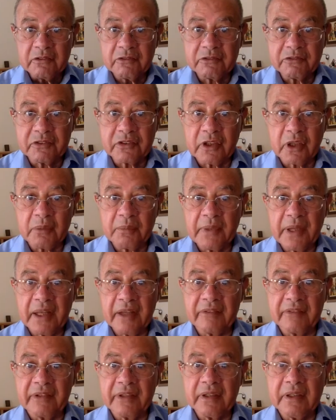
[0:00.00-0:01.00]
from
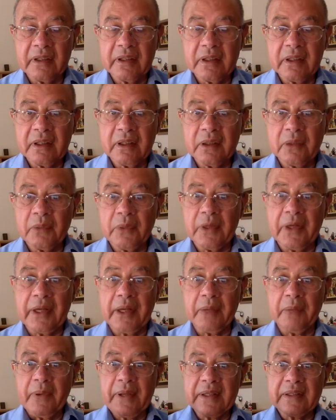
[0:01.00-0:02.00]
heaven where
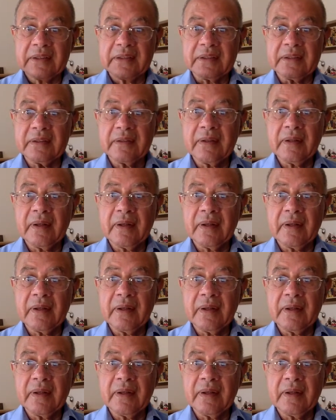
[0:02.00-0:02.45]
he went.